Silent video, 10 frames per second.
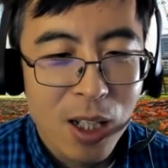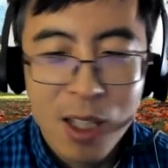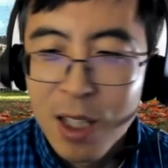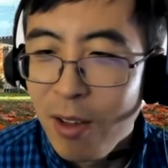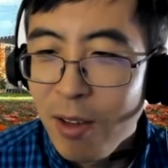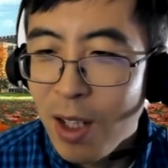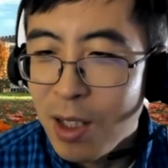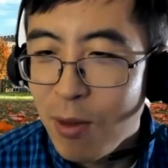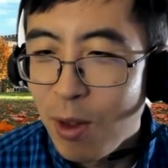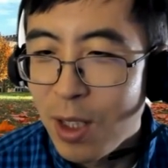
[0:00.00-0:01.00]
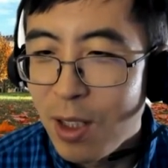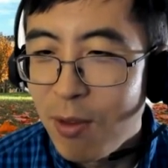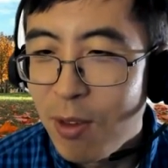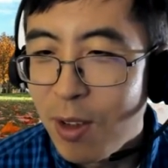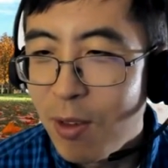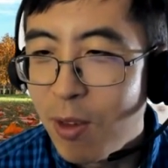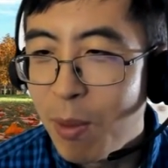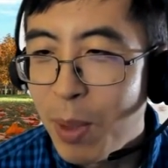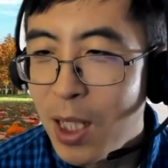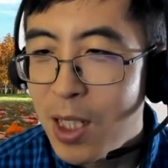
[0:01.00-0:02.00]
and thanks for
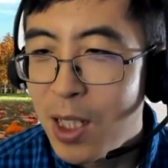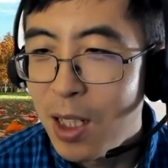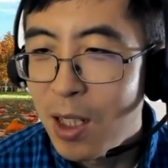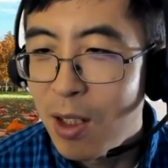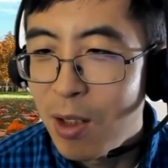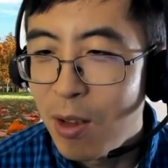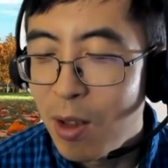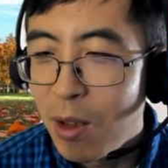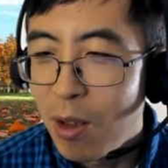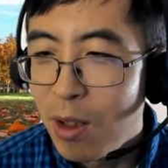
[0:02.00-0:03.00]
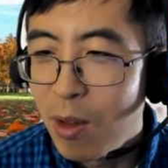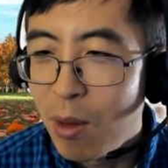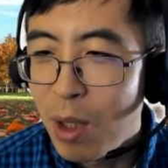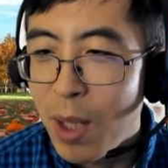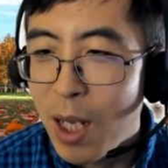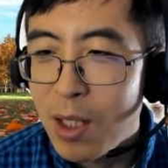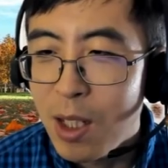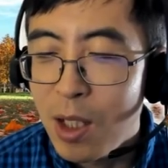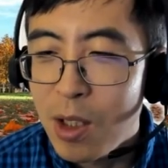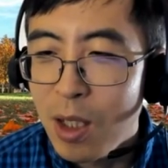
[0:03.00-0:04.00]
Peiqi and your great
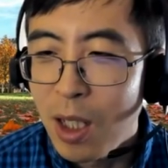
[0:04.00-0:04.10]
message.